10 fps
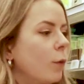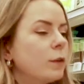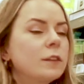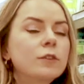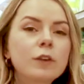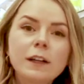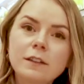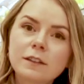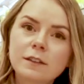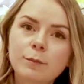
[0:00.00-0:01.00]
which is great
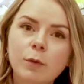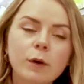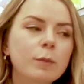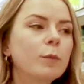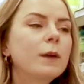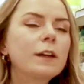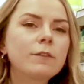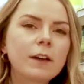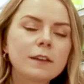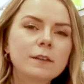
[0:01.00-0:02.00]
to support, but we can
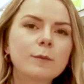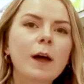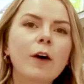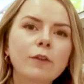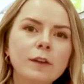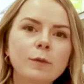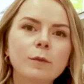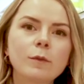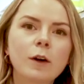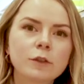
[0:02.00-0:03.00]
find some healthy
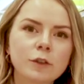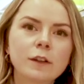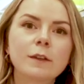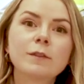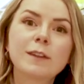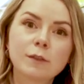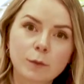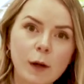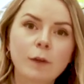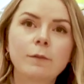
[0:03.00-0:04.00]
alternatives as
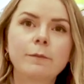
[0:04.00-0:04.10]
well.